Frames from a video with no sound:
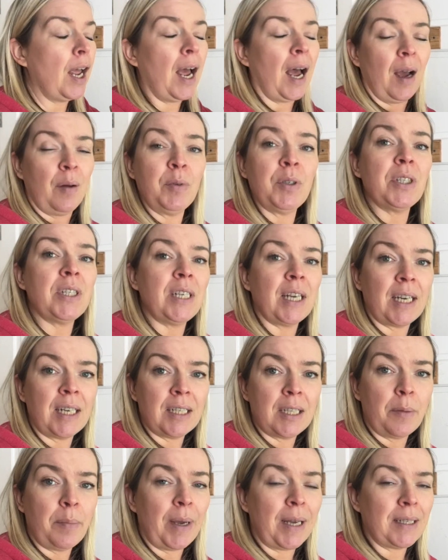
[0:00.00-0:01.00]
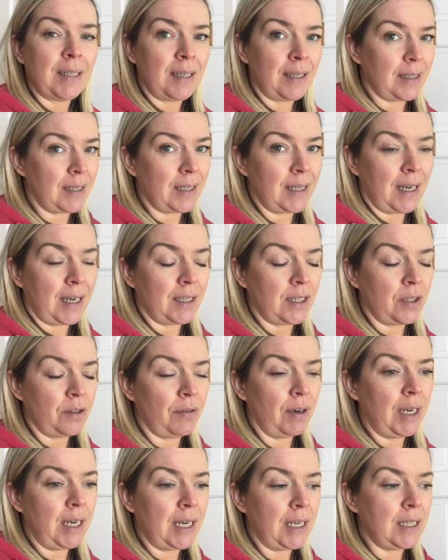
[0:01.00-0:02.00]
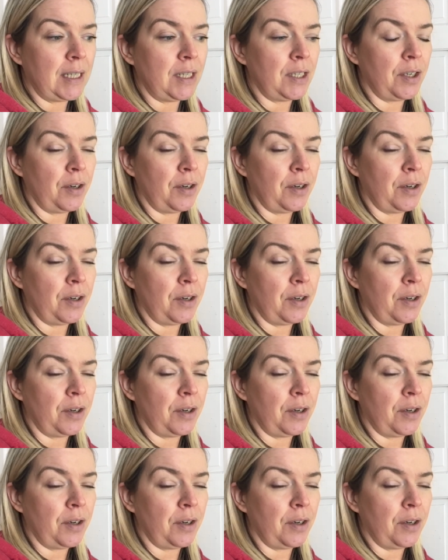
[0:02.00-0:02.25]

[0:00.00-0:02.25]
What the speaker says: I'm just sticking to the basics today because it's really easy to